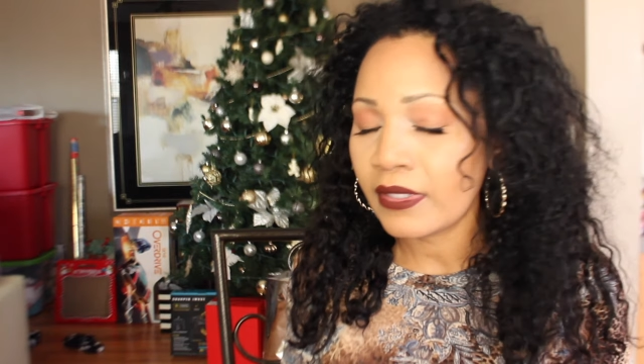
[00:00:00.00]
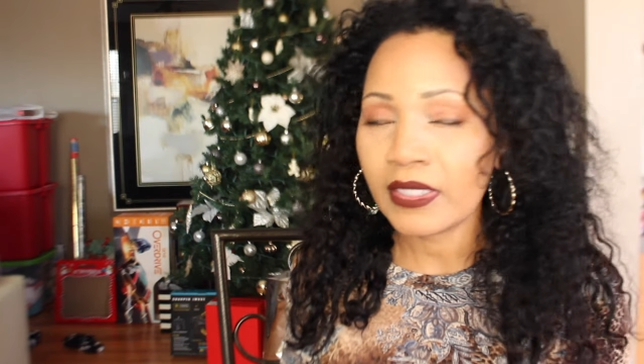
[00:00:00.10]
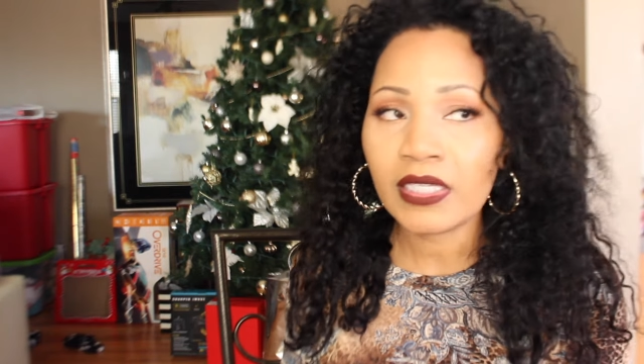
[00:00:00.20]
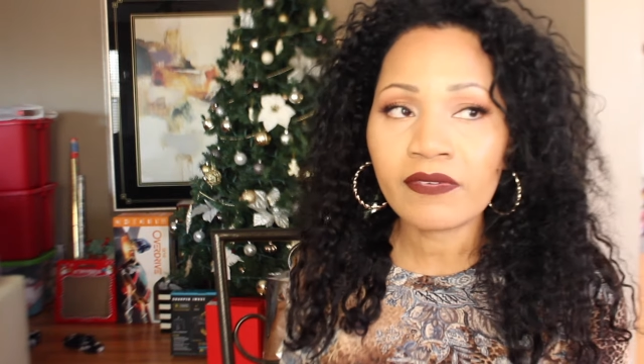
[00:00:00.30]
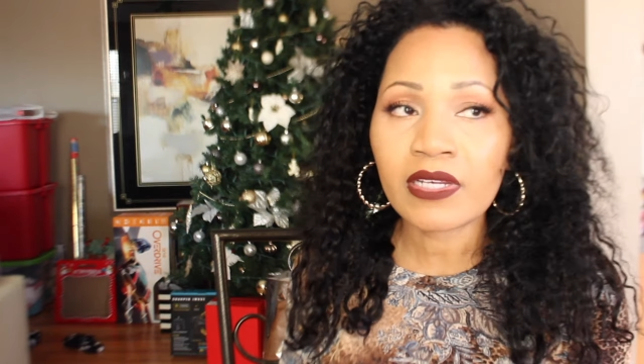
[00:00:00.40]

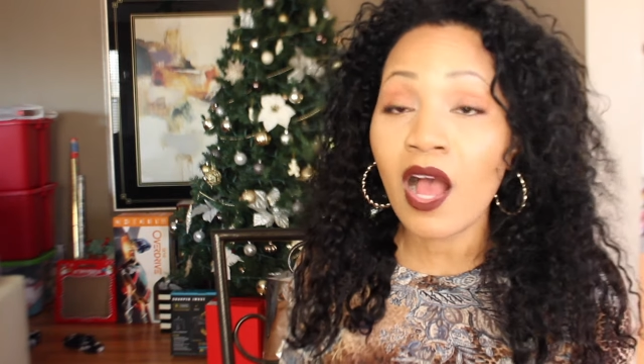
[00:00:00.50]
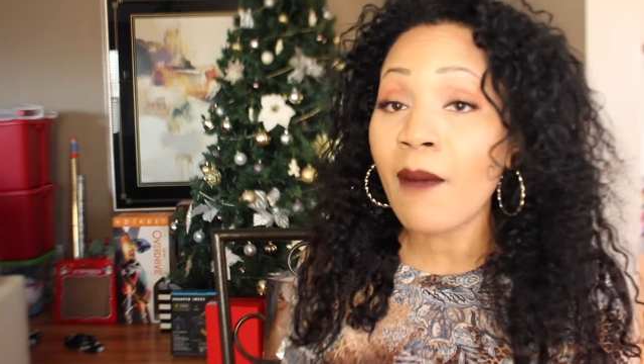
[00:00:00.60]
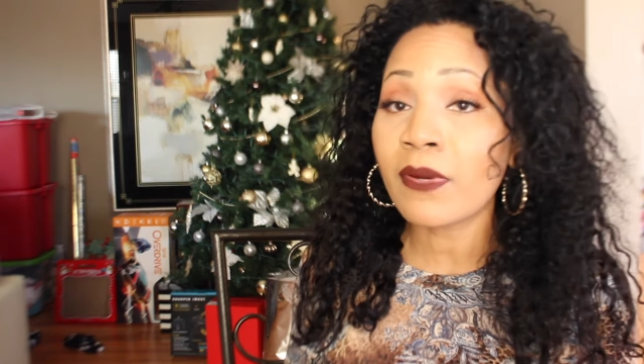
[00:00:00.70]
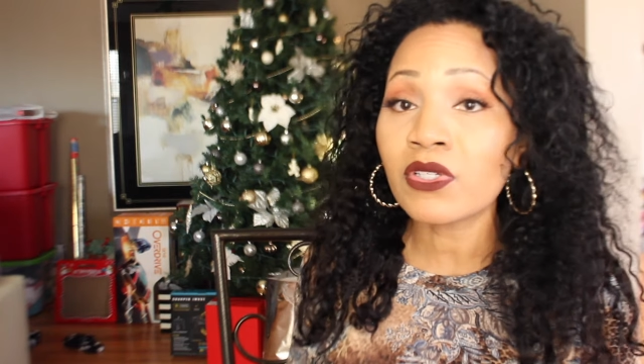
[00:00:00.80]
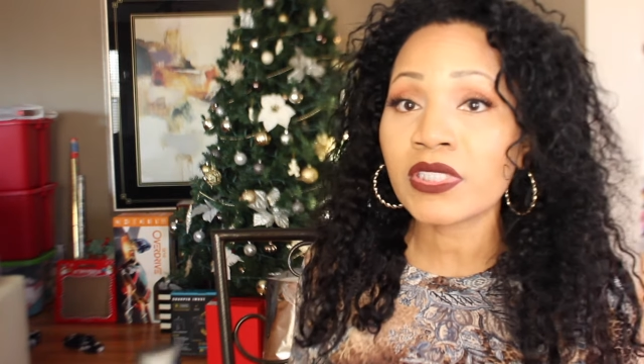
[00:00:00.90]
even
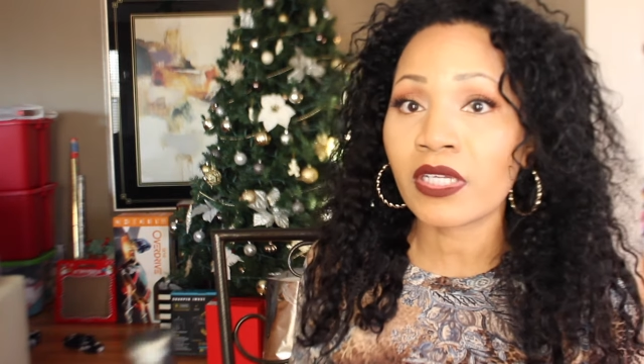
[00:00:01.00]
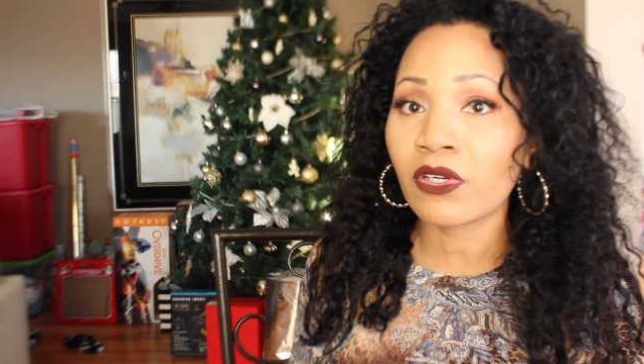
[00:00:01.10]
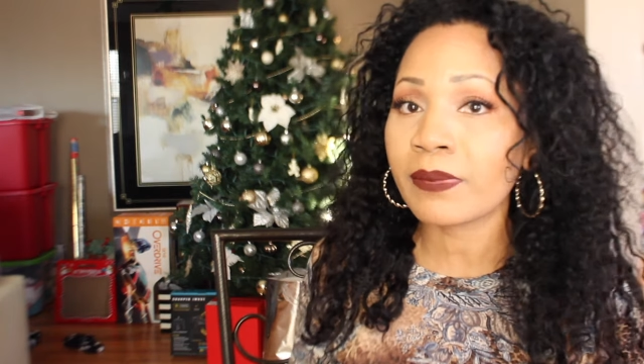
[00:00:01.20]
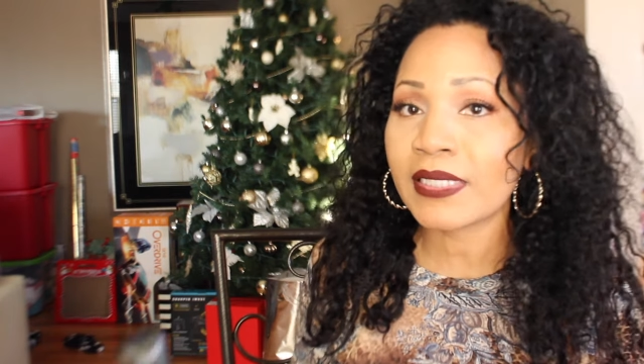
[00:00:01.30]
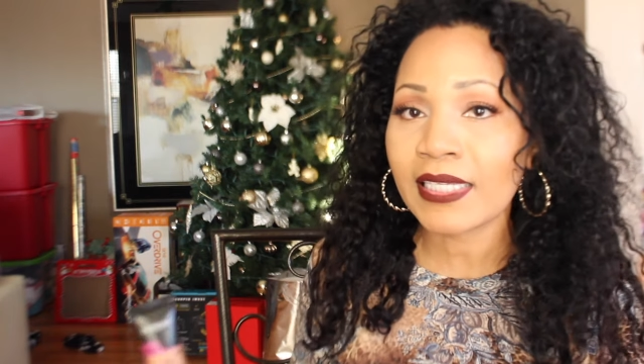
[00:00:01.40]
almost
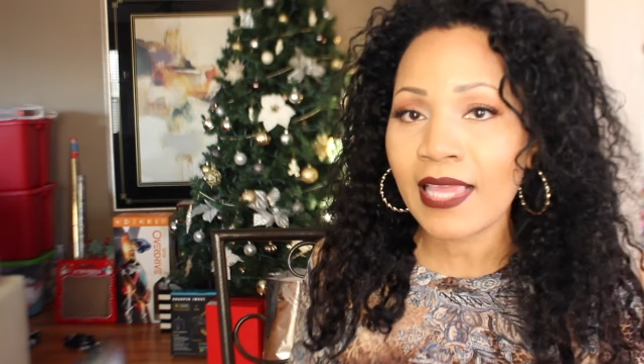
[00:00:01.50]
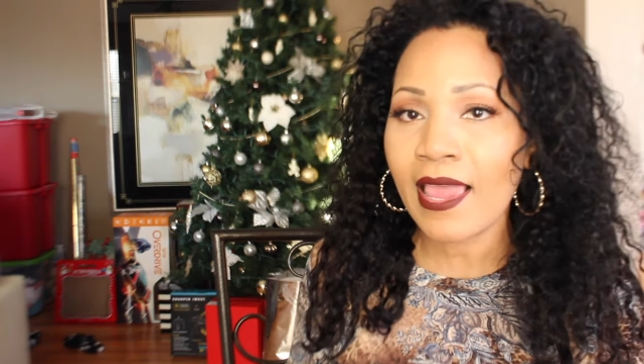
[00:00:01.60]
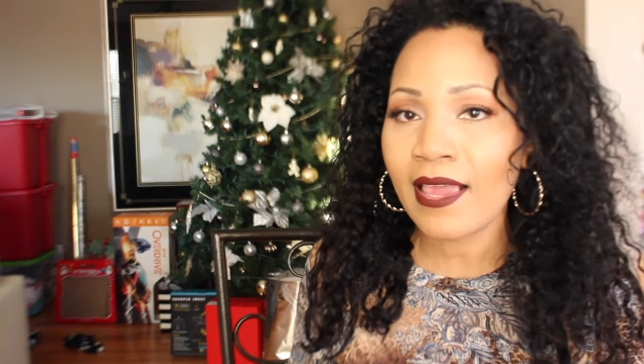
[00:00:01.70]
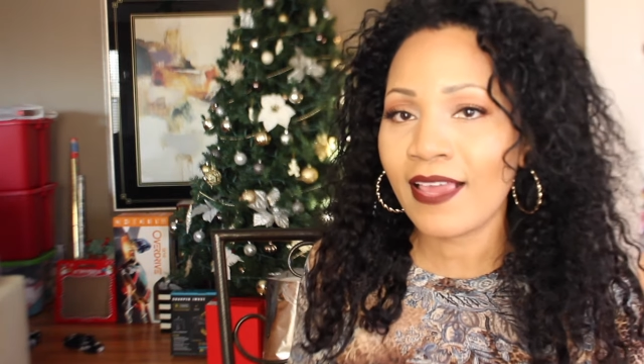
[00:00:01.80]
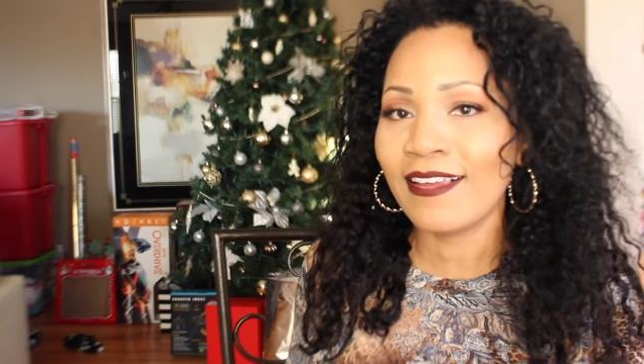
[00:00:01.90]
Urban
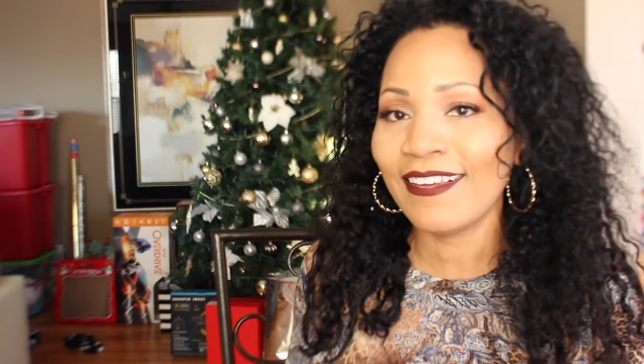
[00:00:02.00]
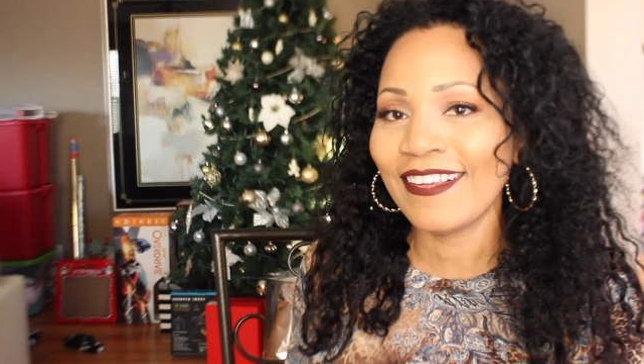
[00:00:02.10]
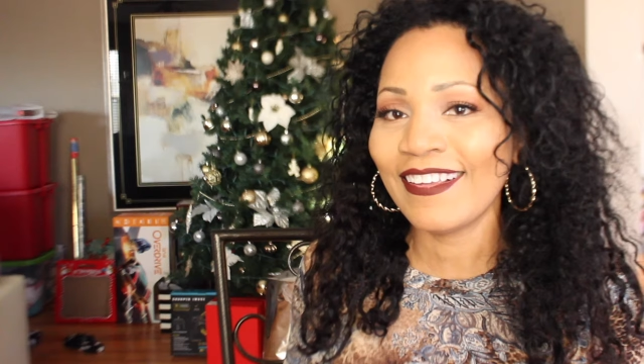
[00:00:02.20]
Decay.